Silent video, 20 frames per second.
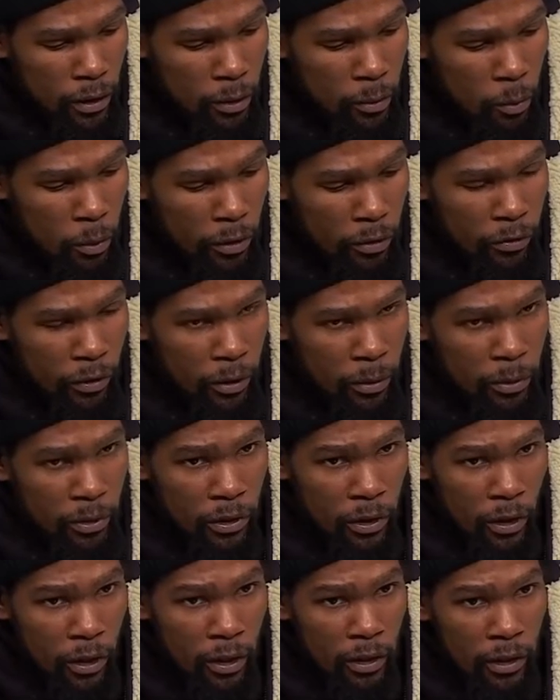he went from
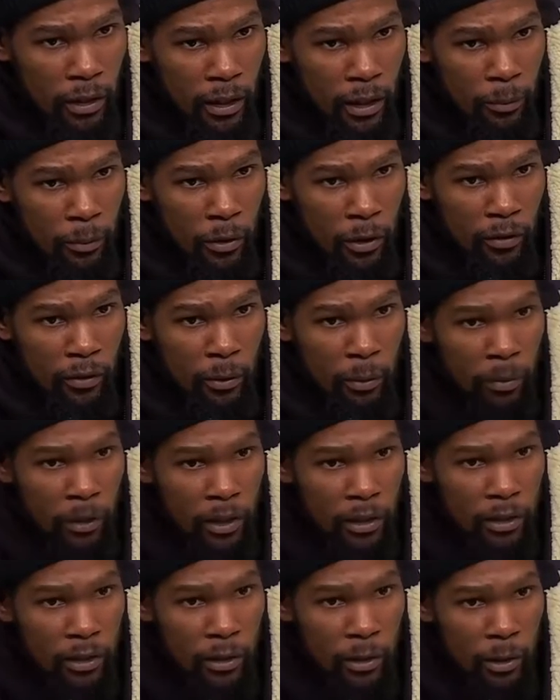starting and coming off the
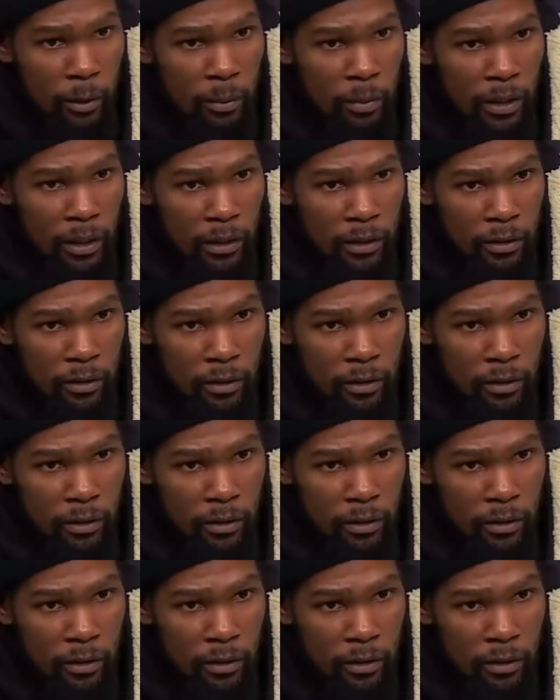bench a little bit.